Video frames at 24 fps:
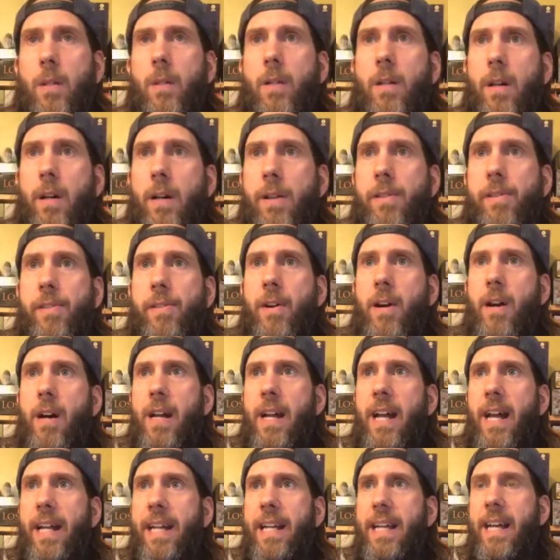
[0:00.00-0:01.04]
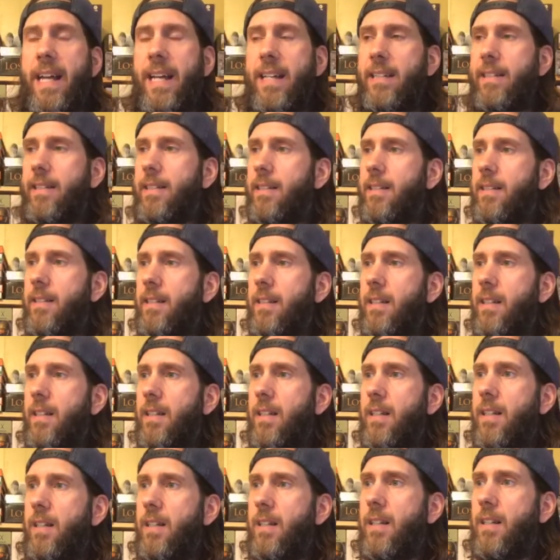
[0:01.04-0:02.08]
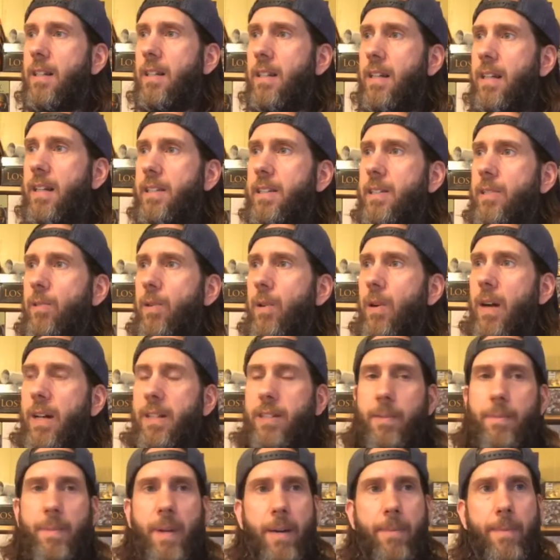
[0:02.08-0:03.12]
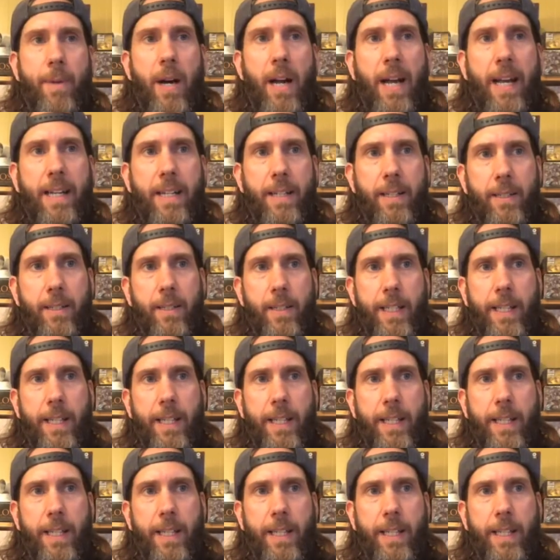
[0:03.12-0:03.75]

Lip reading: a thought, I guess, that's crossed my mind